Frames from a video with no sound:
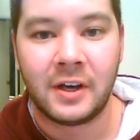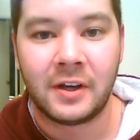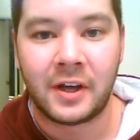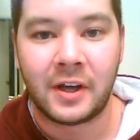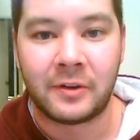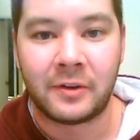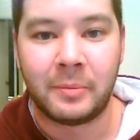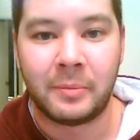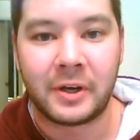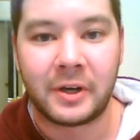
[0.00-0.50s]

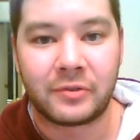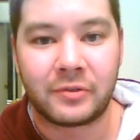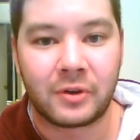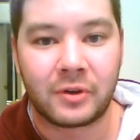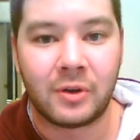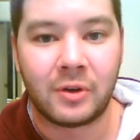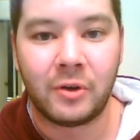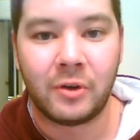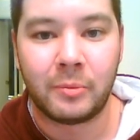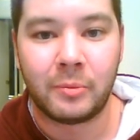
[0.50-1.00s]
As banks
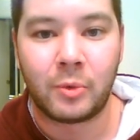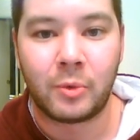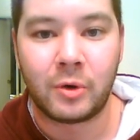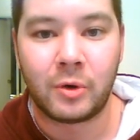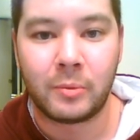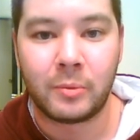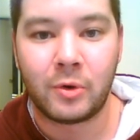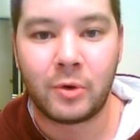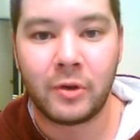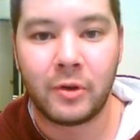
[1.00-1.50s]
foreclose more and
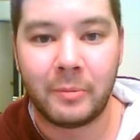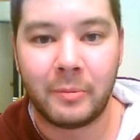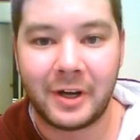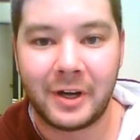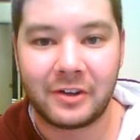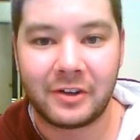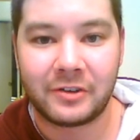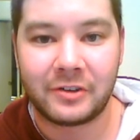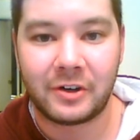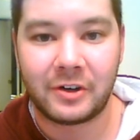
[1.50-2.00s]
more, the
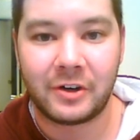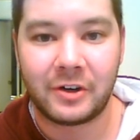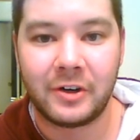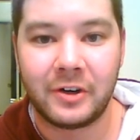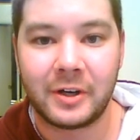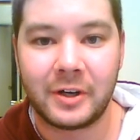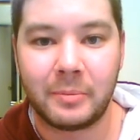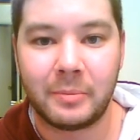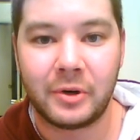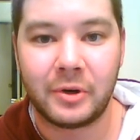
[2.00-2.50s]
banks start hurting,
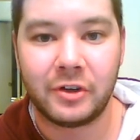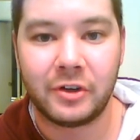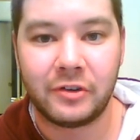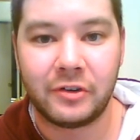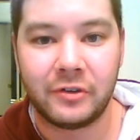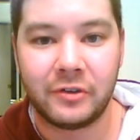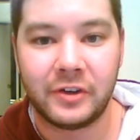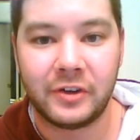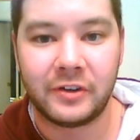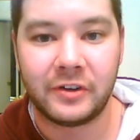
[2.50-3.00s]
and pretty
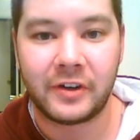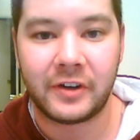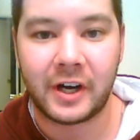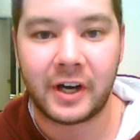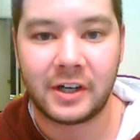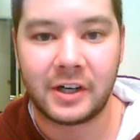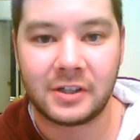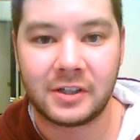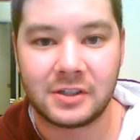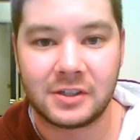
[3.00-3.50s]
soon the
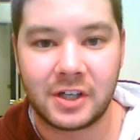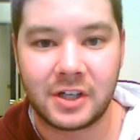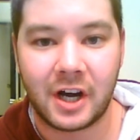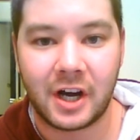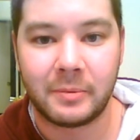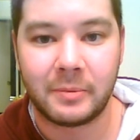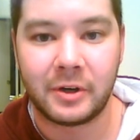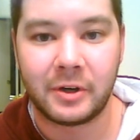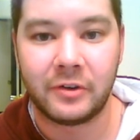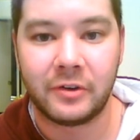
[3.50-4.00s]
entire
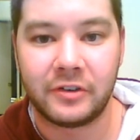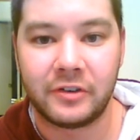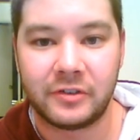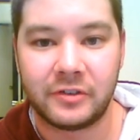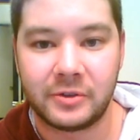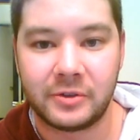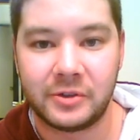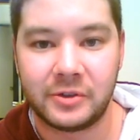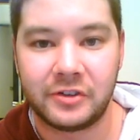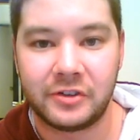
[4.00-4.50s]
economy goes into
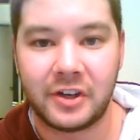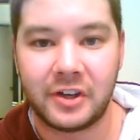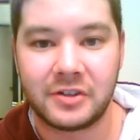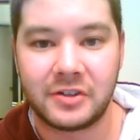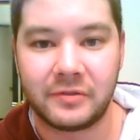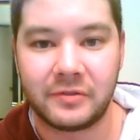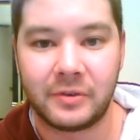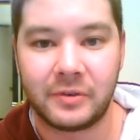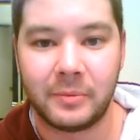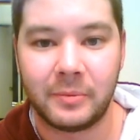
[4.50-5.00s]
a recession
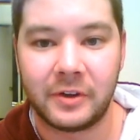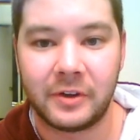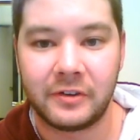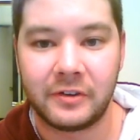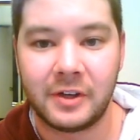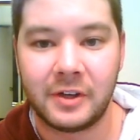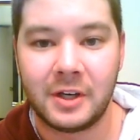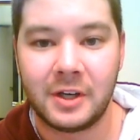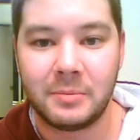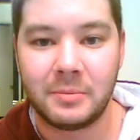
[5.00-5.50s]
from this.
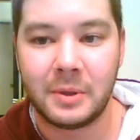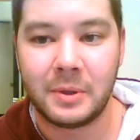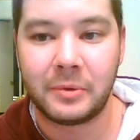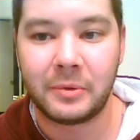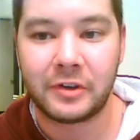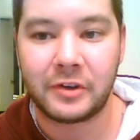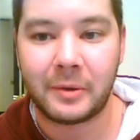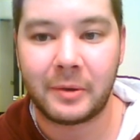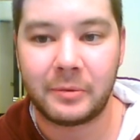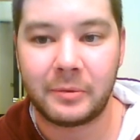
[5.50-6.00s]
People
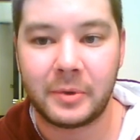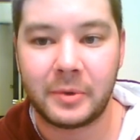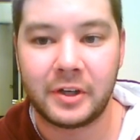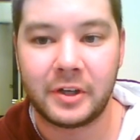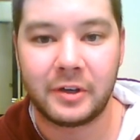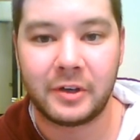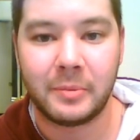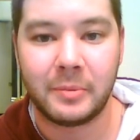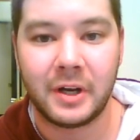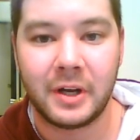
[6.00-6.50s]
stop spending
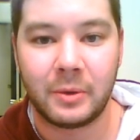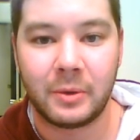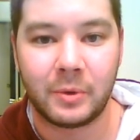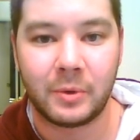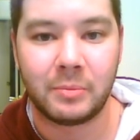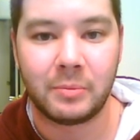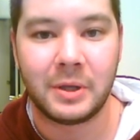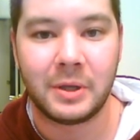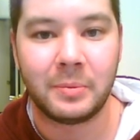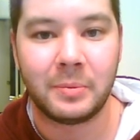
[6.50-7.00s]
their money
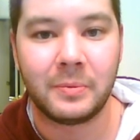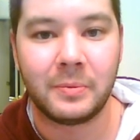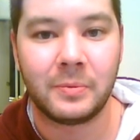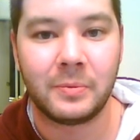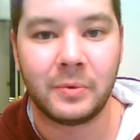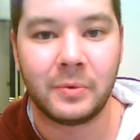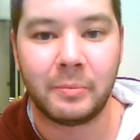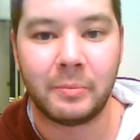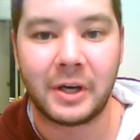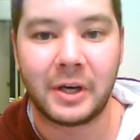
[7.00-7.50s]

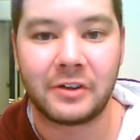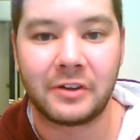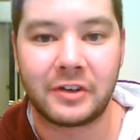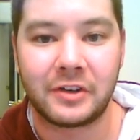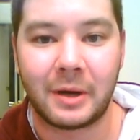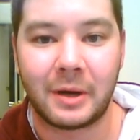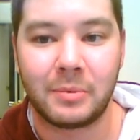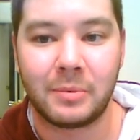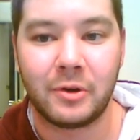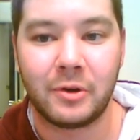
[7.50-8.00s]
when banks
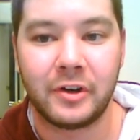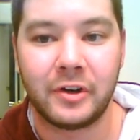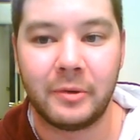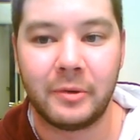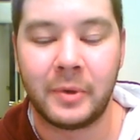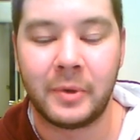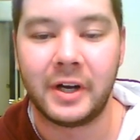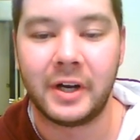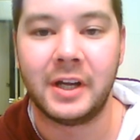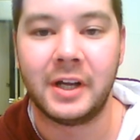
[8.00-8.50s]
stop loaning their
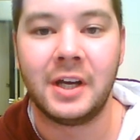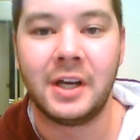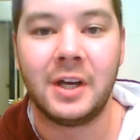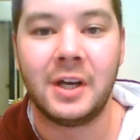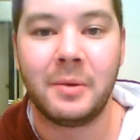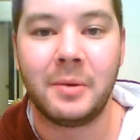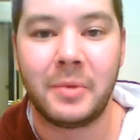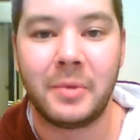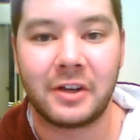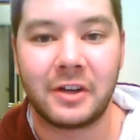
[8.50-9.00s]
money.
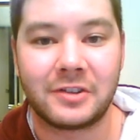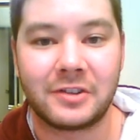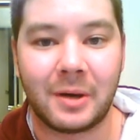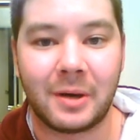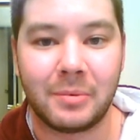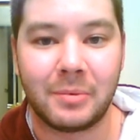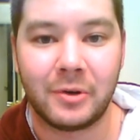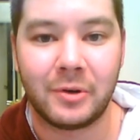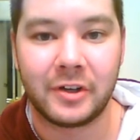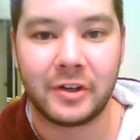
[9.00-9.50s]
Banks
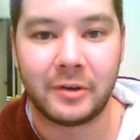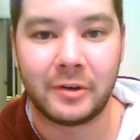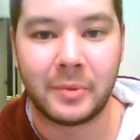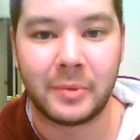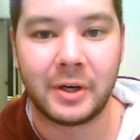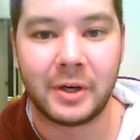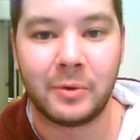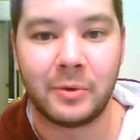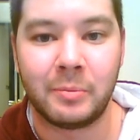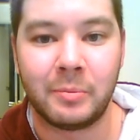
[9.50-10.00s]
stop loaning their
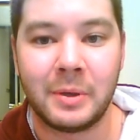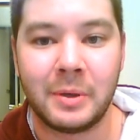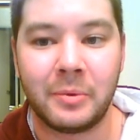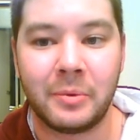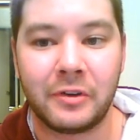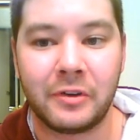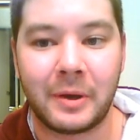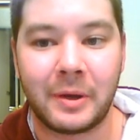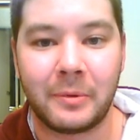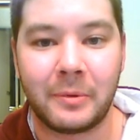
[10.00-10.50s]
money when people
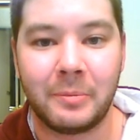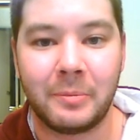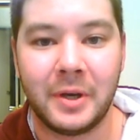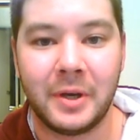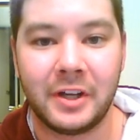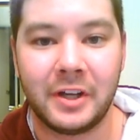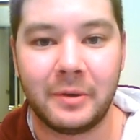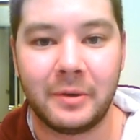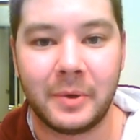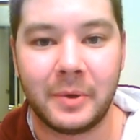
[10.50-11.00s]
stop
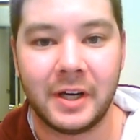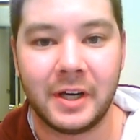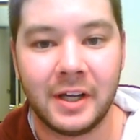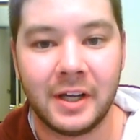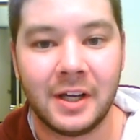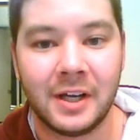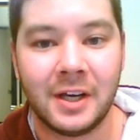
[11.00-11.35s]
spending their money.